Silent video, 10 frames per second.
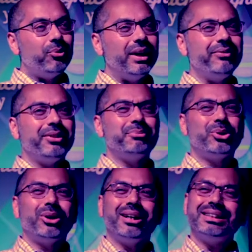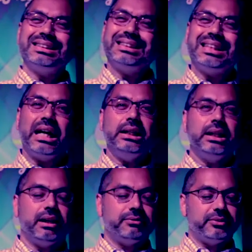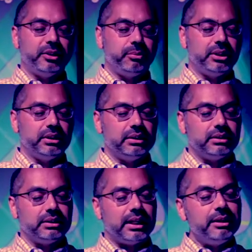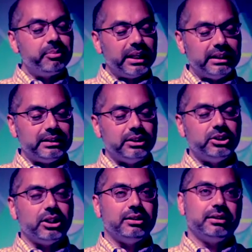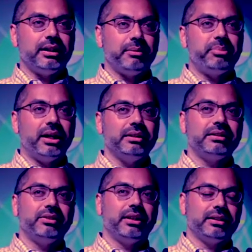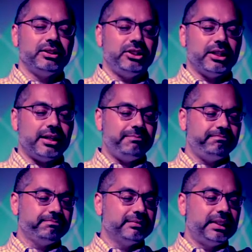One of the more uncomfortable, unpleasant jo- uh, parts of a doctor's job